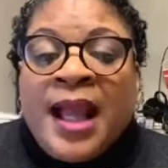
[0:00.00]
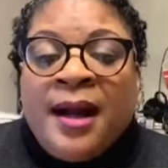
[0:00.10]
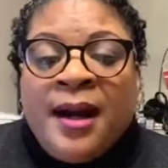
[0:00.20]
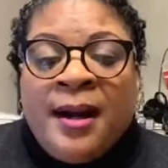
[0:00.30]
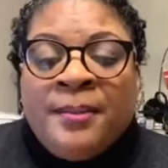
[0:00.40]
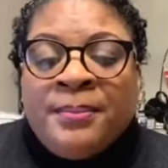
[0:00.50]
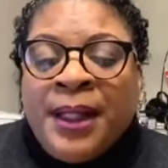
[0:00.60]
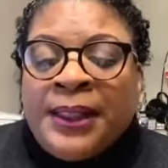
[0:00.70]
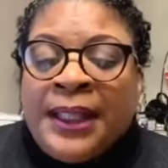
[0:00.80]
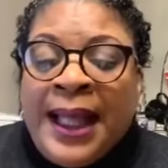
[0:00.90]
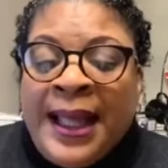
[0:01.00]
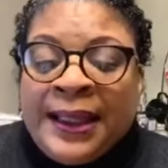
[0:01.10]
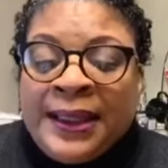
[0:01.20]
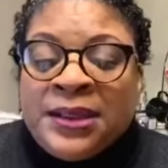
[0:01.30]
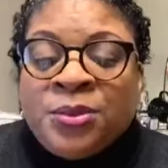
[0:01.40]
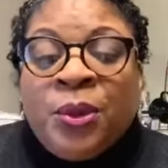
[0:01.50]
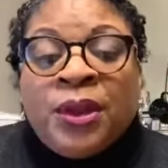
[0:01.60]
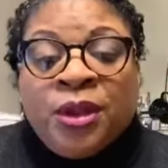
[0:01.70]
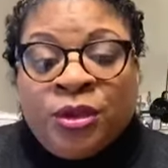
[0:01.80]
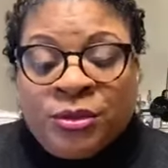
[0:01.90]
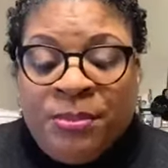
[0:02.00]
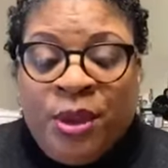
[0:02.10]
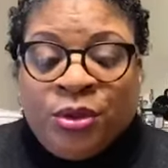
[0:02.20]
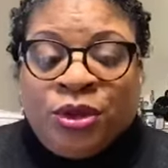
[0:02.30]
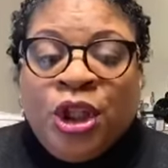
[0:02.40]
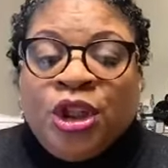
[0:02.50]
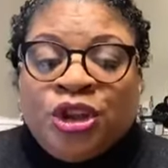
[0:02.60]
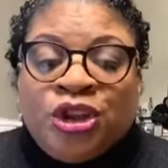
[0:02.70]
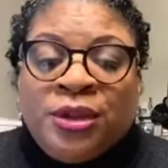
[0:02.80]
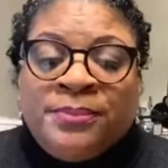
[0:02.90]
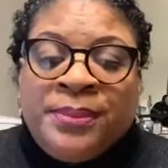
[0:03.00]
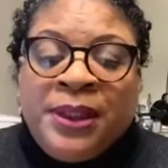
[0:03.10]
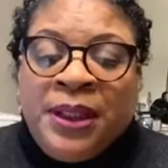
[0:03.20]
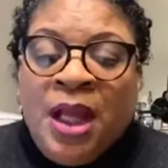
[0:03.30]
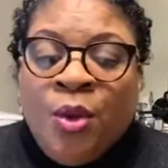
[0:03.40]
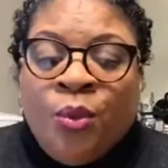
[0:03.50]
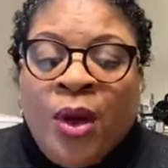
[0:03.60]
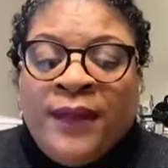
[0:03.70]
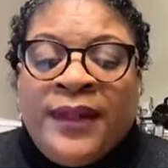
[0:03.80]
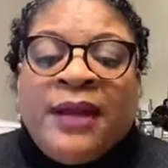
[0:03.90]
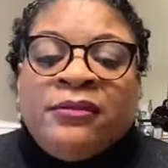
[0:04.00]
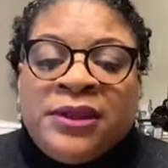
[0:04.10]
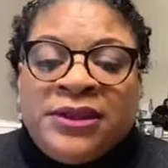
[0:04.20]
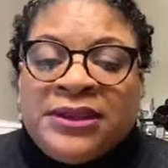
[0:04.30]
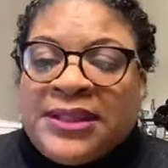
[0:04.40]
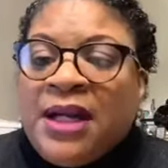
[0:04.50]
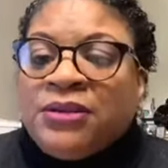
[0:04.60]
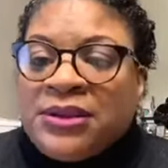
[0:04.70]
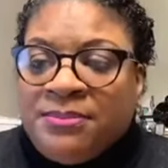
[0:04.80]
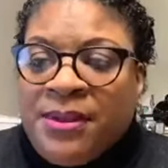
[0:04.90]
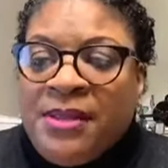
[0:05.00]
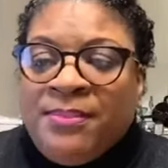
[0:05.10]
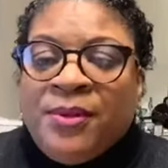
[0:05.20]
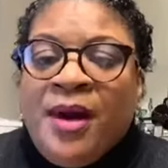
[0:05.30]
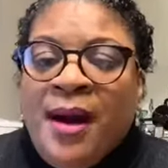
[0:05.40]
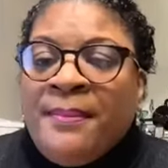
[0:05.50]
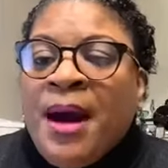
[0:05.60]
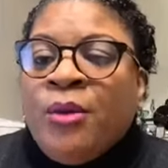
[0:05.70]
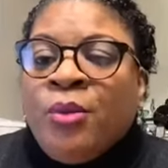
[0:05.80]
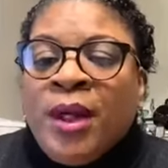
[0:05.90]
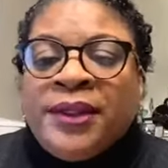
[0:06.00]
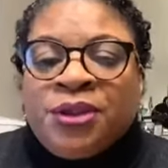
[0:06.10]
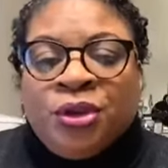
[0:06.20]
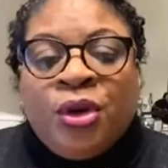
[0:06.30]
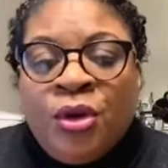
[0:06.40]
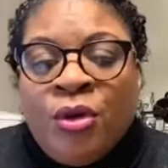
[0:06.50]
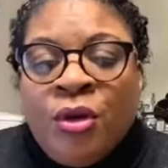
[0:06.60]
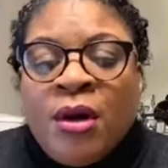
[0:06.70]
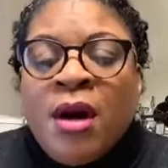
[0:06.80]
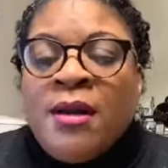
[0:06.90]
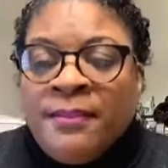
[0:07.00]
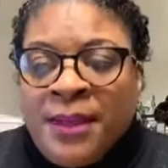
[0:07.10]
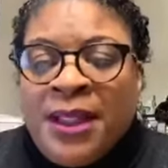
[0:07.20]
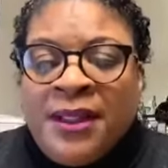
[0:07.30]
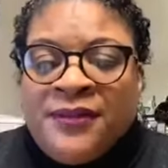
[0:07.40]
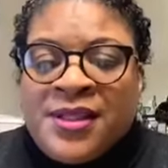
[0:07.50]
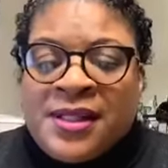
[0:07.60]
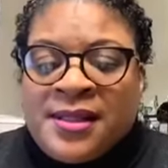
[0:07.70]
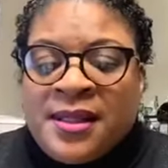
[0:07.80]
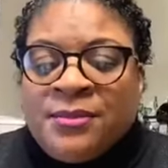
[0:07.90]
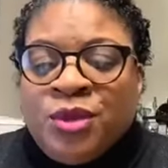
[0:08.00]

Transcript: Uh, but at least one of those posts should be one that reaches out to people about what is your core belief system.